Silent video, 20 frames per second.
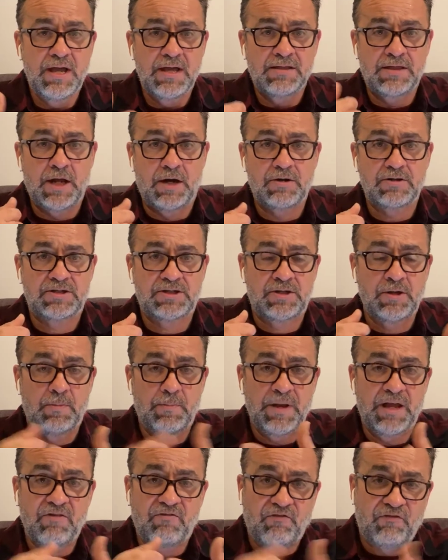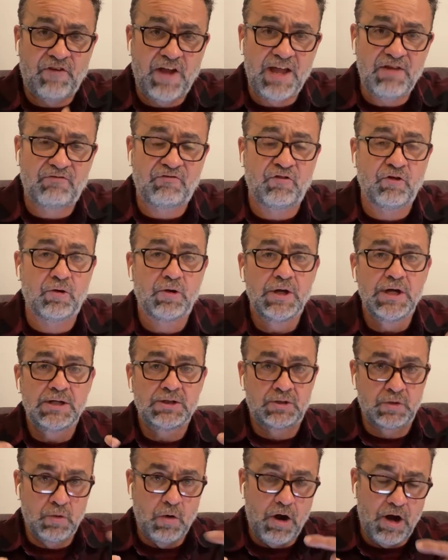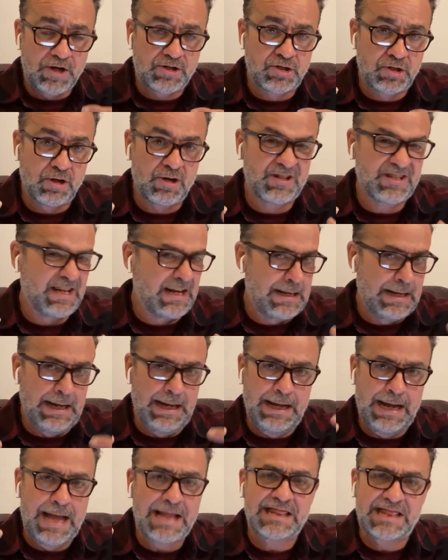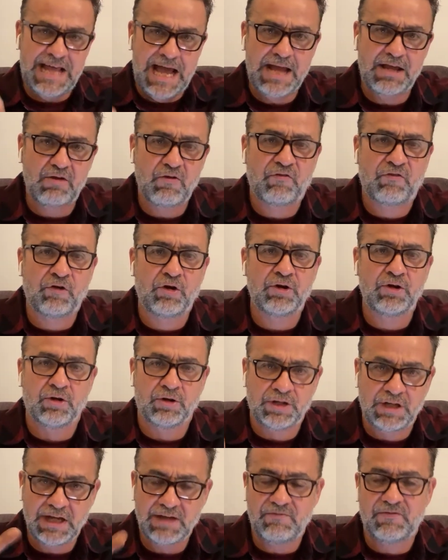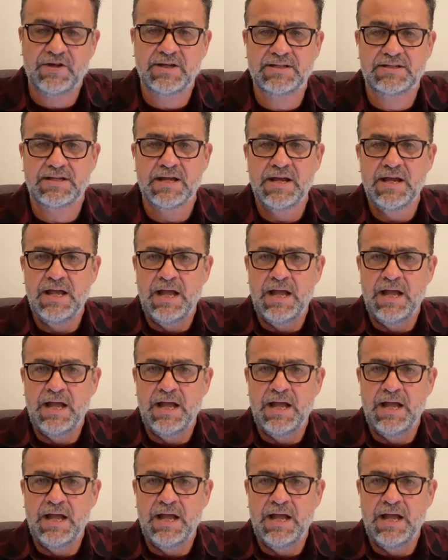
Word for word: that are still being faithful to our church, and and I thank you for your givings.